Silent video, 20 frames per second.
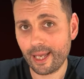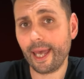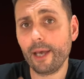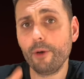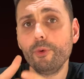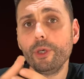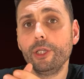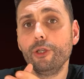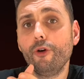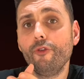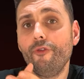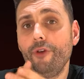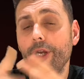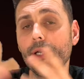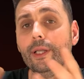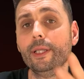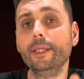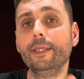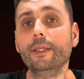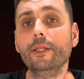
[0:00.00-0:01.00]
and we know
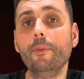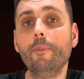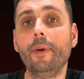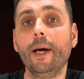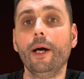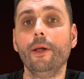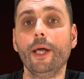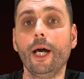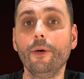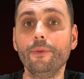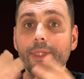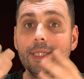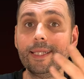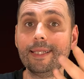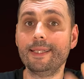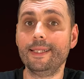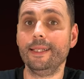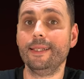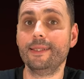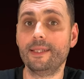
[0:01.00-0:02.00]
very little about how these
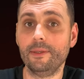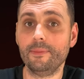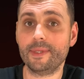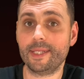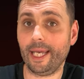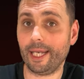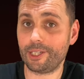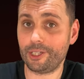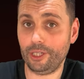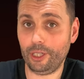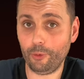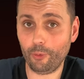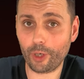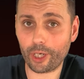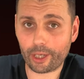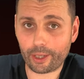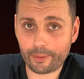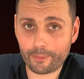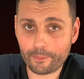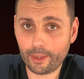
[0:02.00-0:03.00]
systems actually
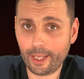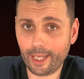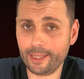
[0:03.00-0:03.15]
work.